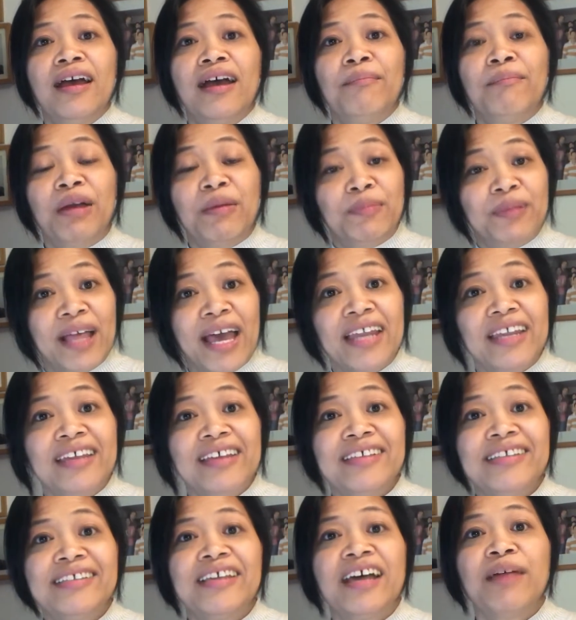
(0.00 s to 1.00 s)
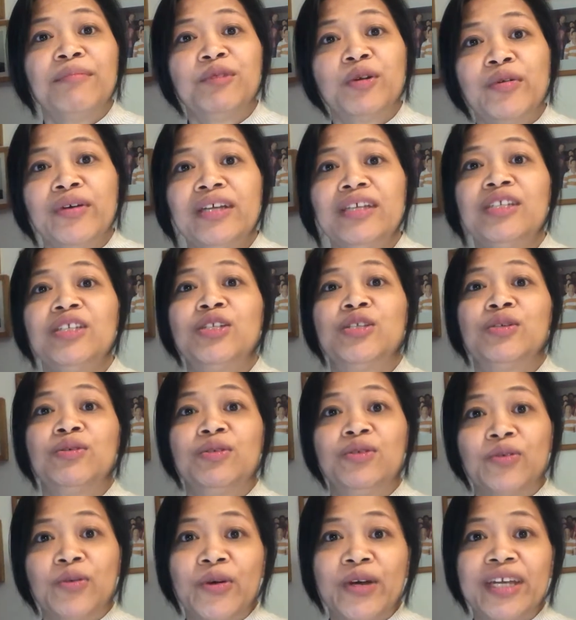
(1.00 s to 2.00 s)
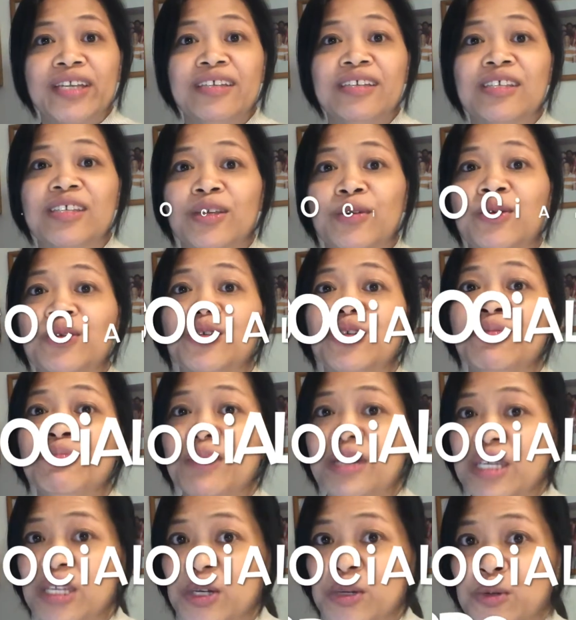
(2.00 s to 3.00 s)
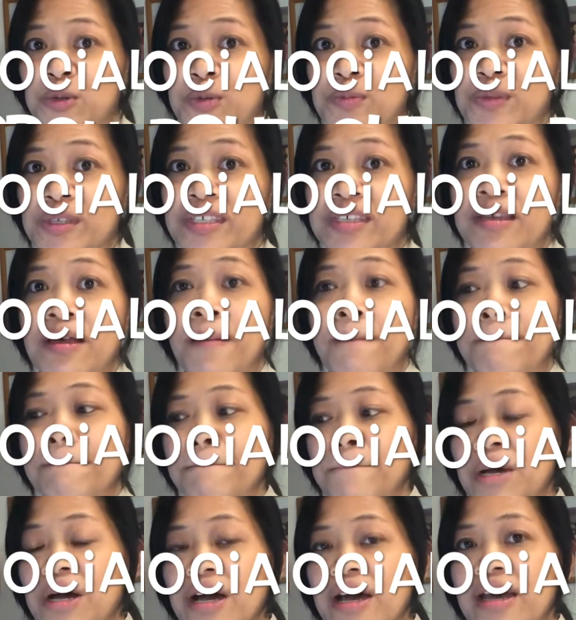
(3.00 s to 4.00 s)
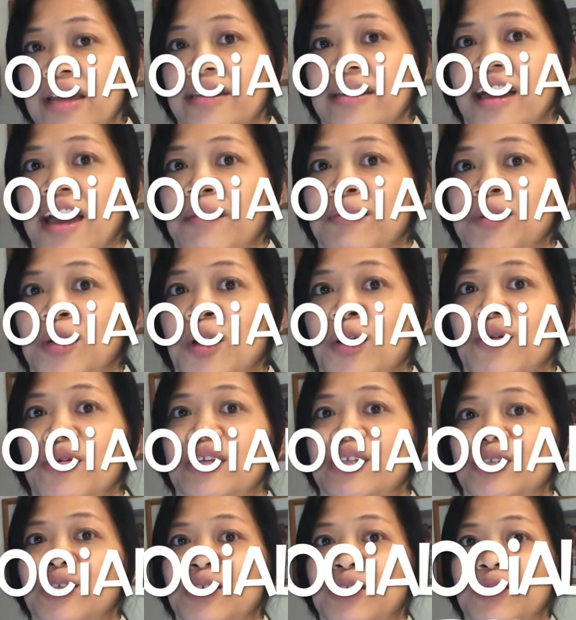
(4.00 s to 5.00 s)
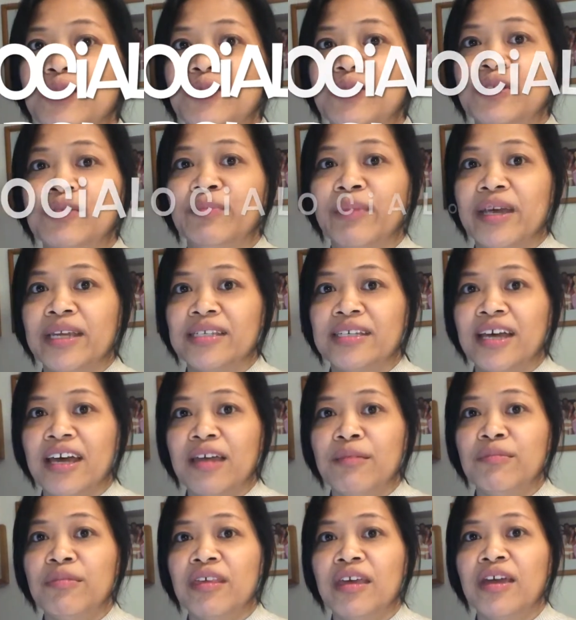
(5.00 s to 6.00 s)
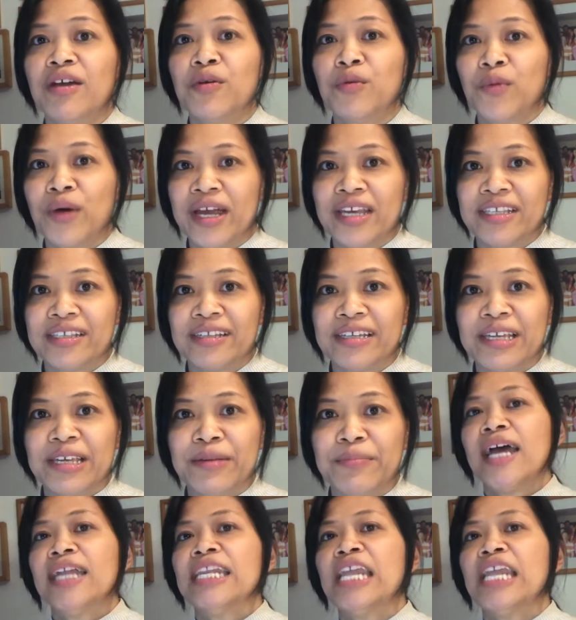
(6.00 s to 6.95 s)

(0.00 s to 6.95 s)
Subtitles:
My plan is I'm going to join social media groups, but I'm going to use my time there wisely.